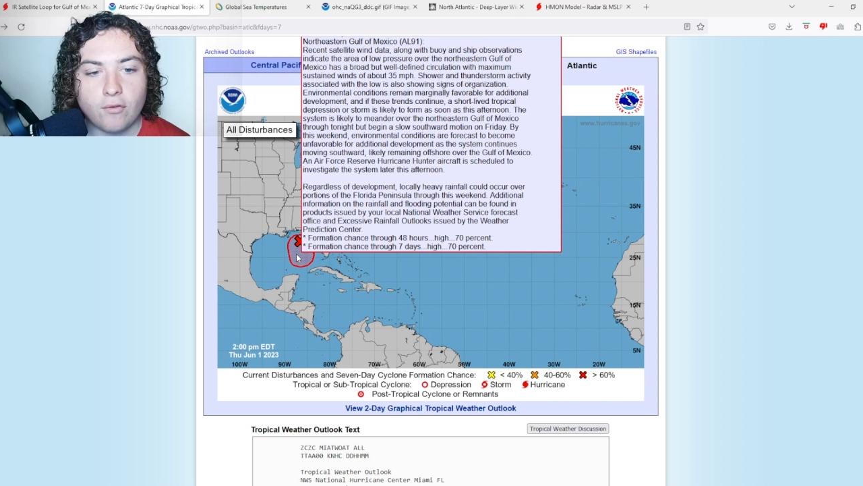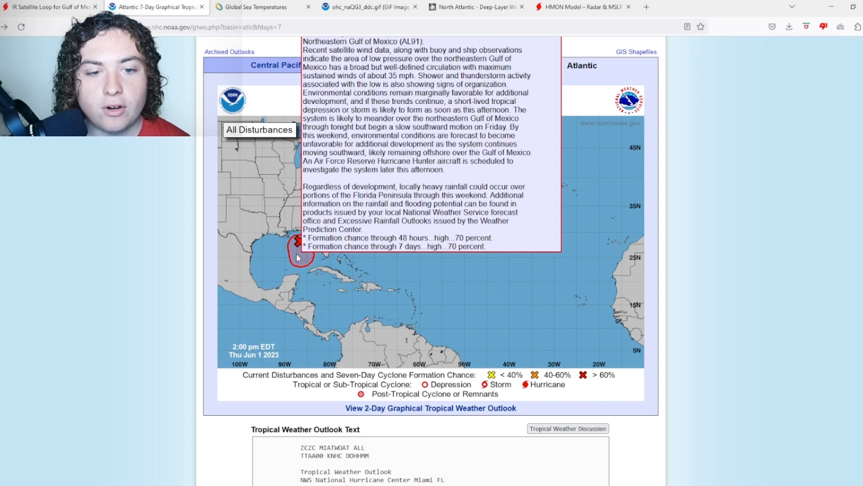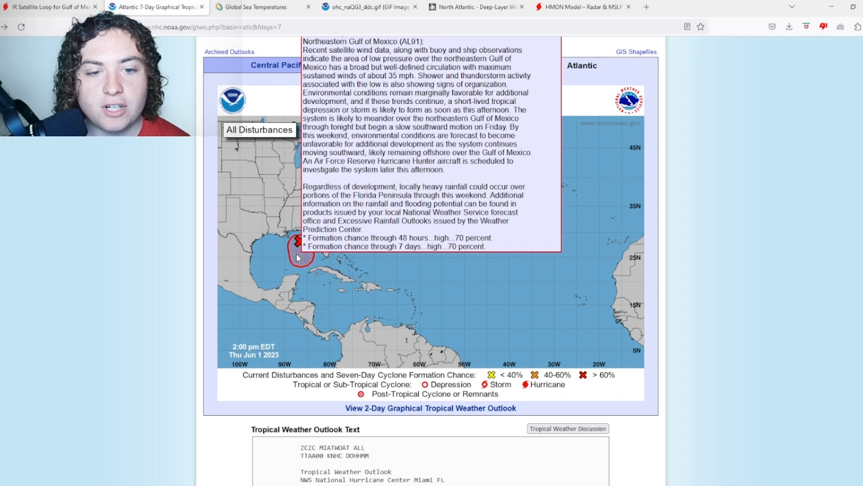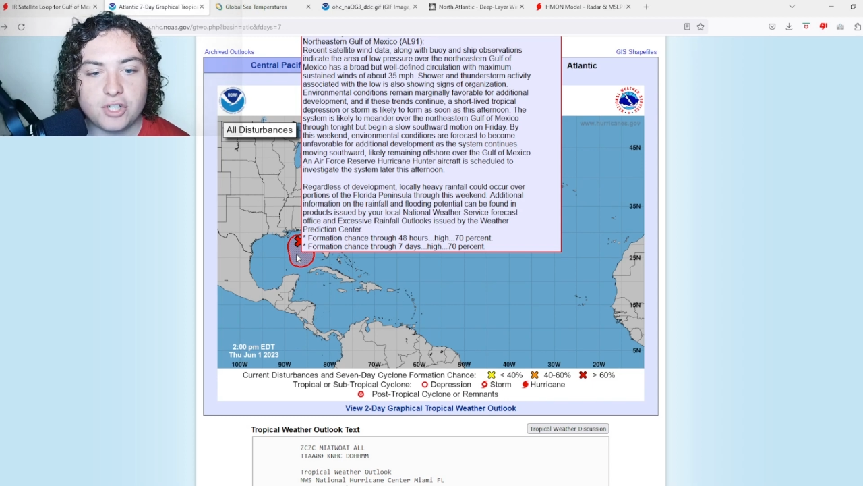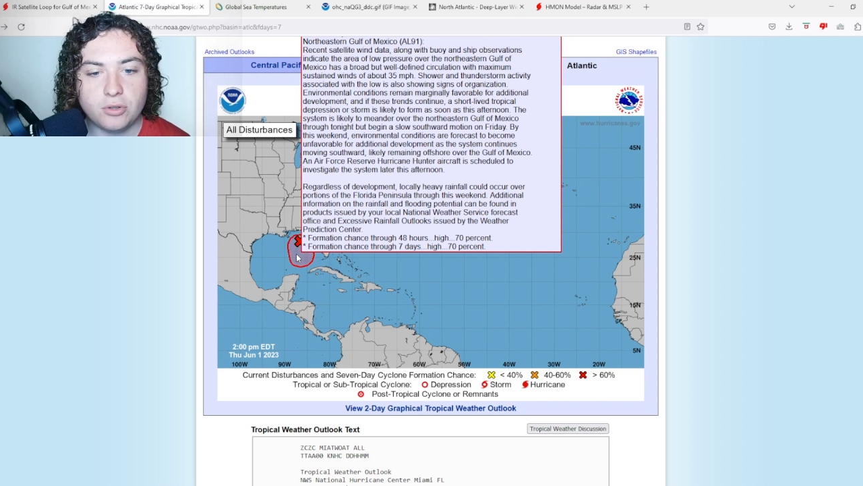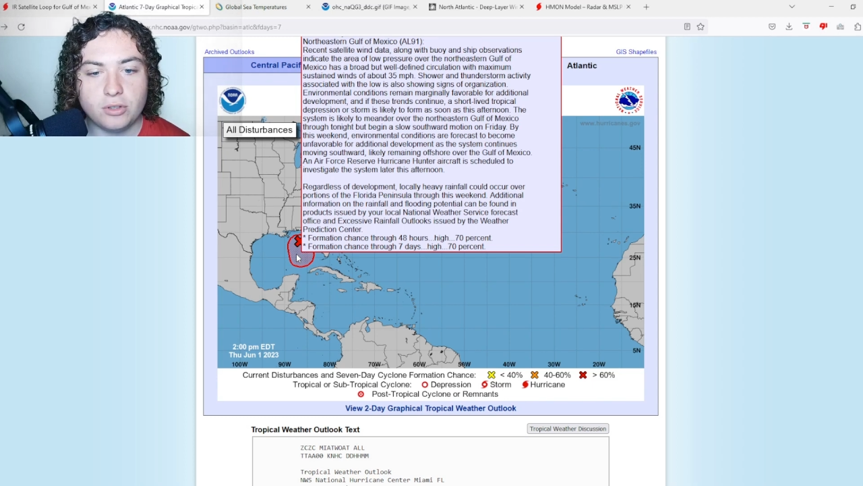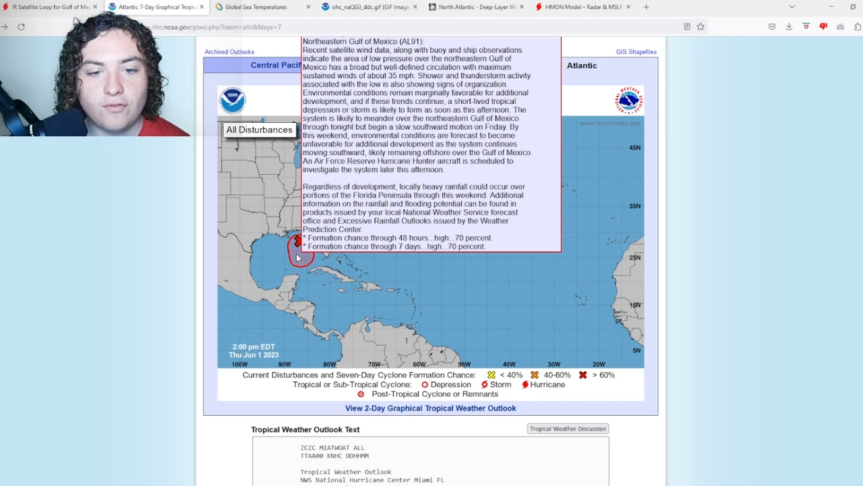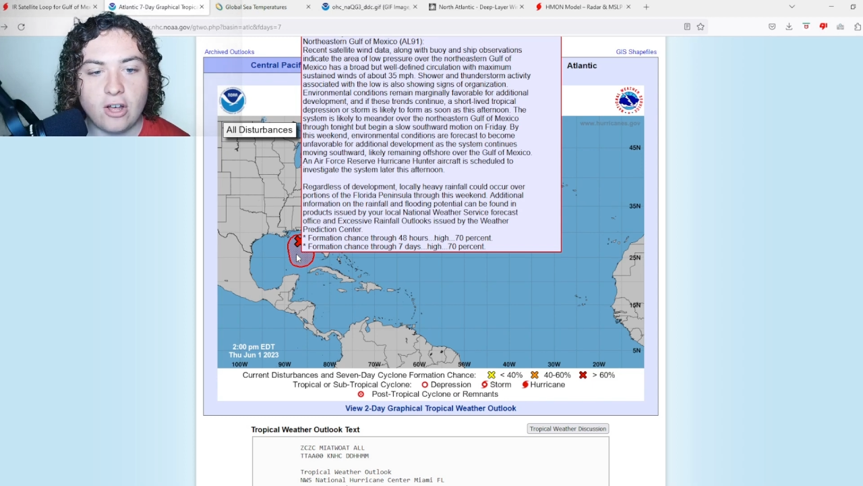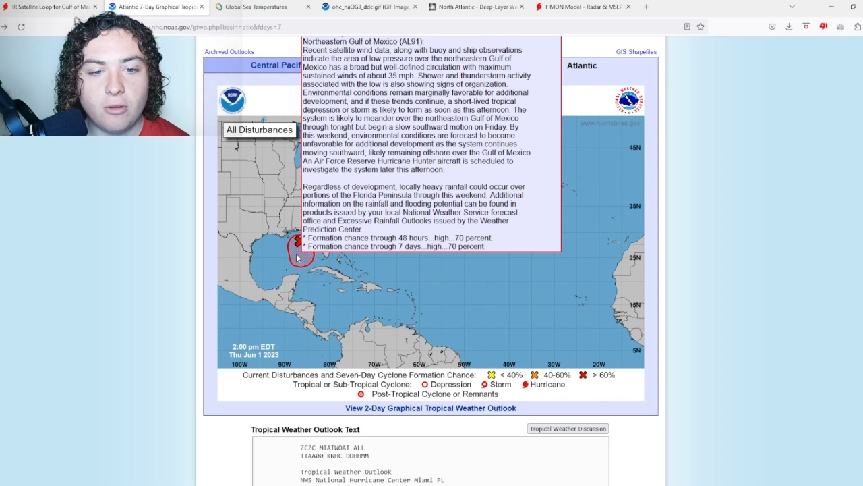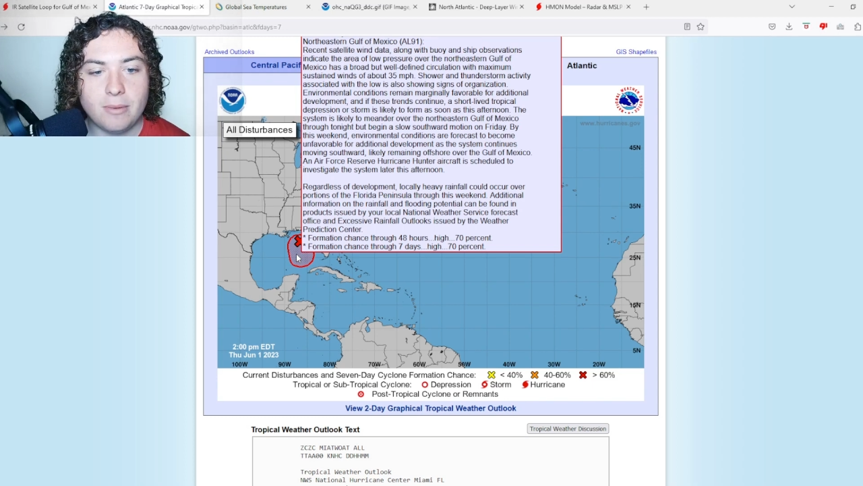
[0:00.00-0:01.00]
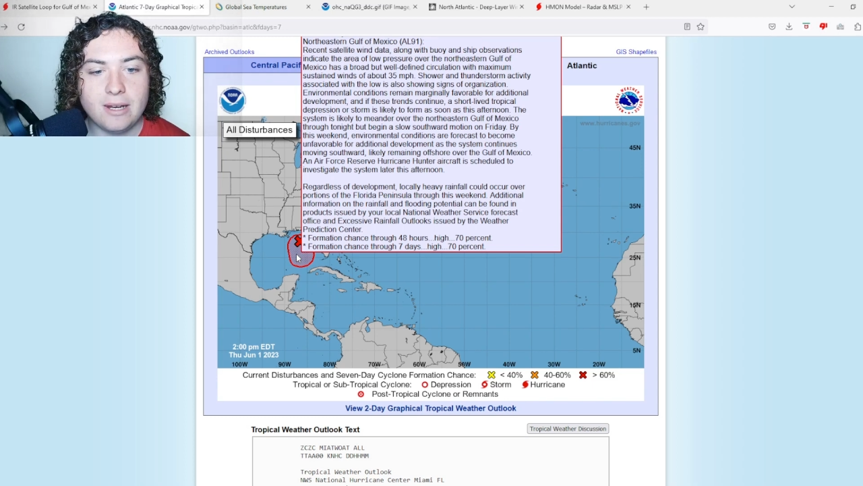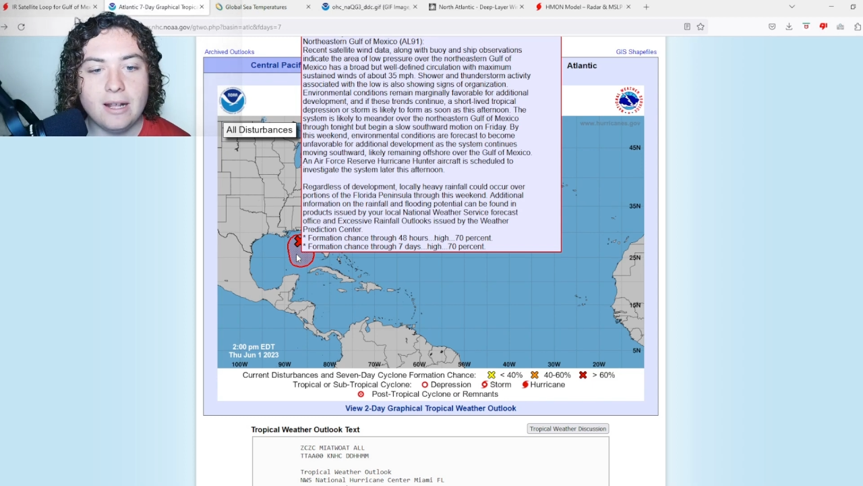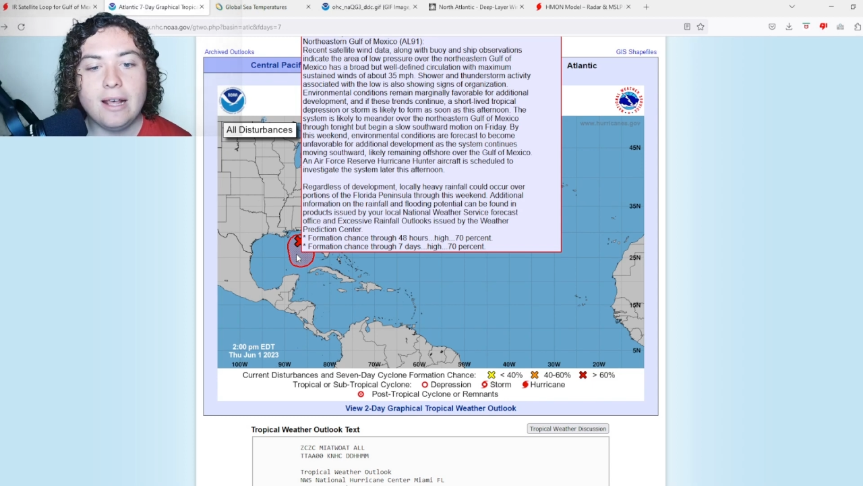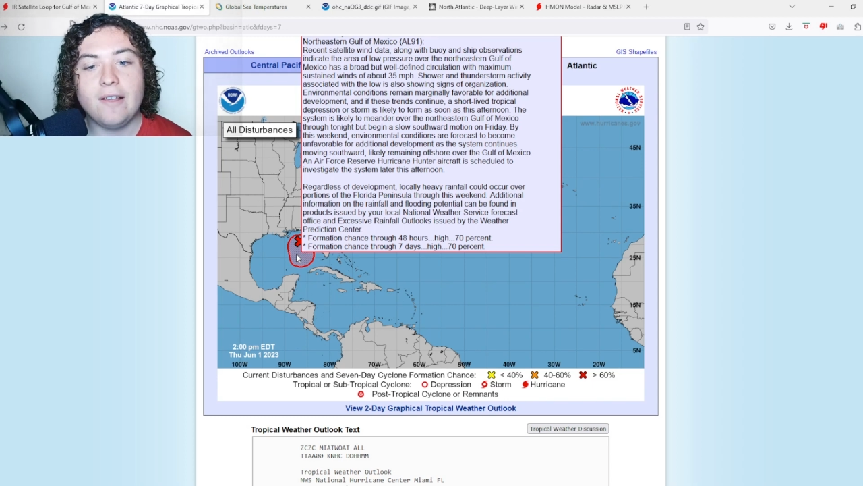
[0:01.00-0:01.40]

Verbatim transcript: for additional development,